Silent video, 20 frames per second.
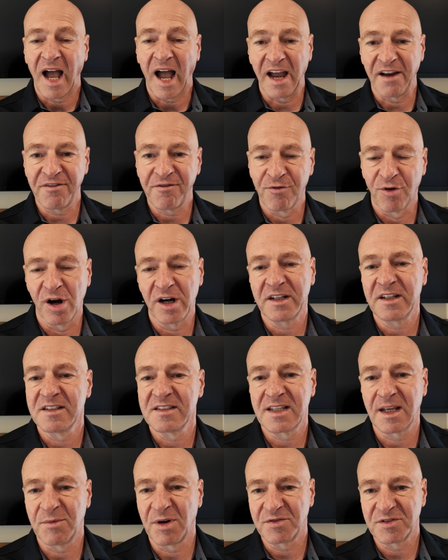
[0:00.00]
I've worked
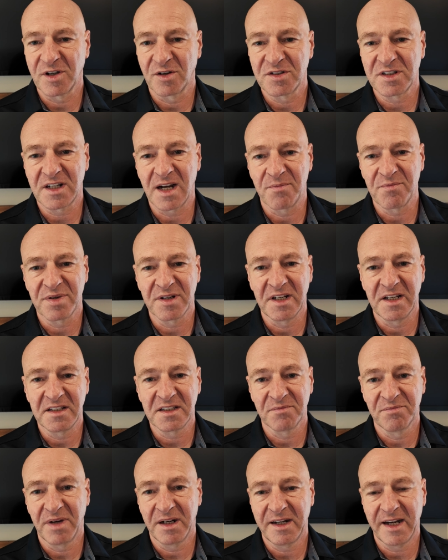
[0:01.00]
in some of those
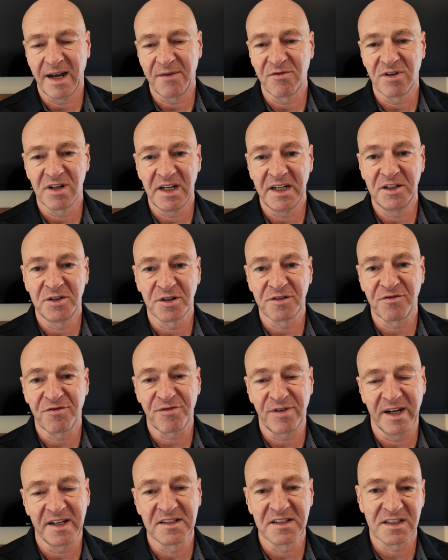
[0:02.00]
companies and became really good
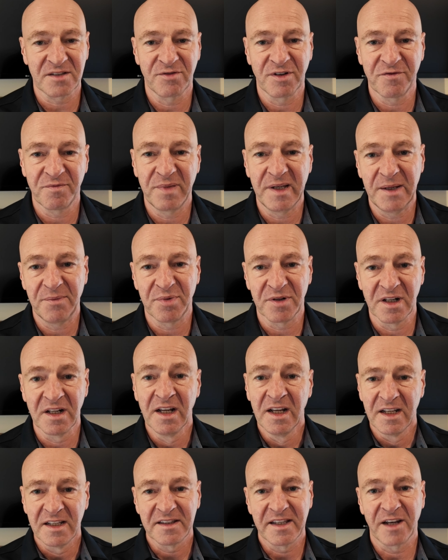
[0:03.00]
friends with people